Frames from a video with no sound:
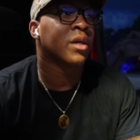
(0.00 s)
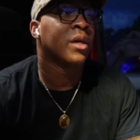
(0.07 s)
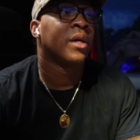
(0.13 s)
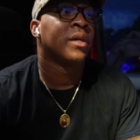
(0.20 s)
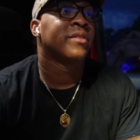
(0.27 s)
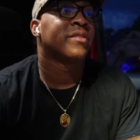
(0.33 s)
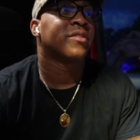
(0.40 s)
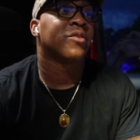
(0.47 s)

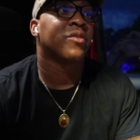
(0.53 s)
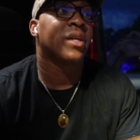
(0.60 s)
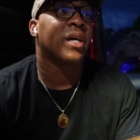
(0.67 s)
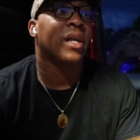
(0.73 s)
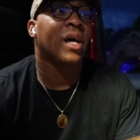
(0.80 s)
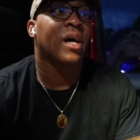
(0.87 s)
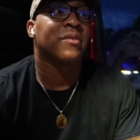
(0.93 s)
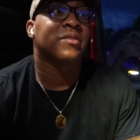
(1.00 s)
Just throwing
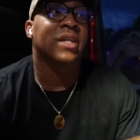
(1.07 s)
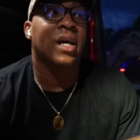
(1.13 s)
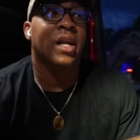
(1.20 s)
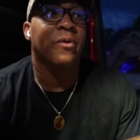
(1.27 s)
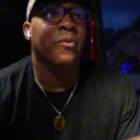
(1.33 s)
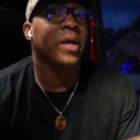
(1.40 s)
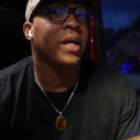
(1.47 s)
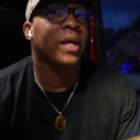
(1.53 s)
that out. I'm trying
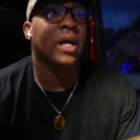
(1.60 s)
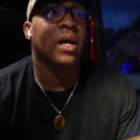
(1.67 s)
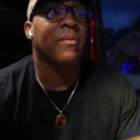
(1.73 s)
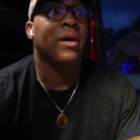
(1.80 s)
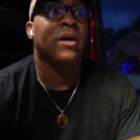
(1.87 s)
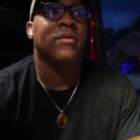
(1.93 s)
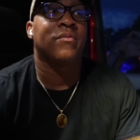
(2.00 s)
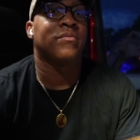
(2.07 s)
to recap.
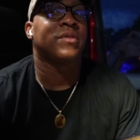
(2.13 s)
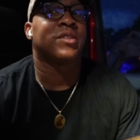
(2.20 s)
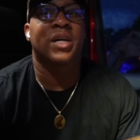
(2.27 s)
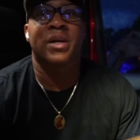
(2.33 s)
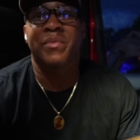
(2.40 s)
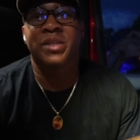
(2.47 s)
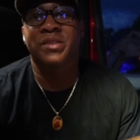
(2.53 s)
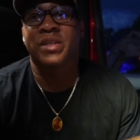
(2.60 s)
I'm
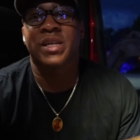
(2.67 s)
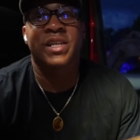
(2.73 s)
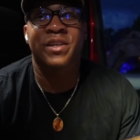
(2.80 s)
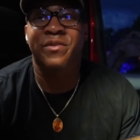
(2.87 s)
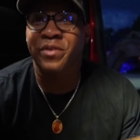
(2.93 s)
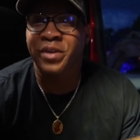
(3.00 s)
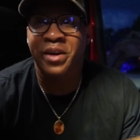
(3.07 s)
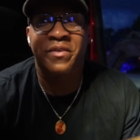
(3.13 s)
trying to make sure I
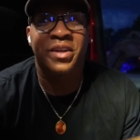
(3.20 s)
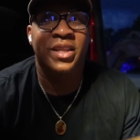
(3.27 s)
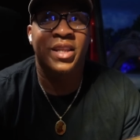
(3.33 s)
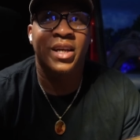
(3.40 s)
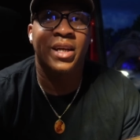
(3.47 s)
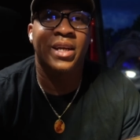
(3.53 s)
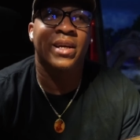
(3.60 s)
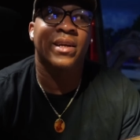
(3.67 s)
covered
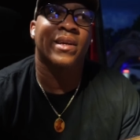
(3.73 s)
everything.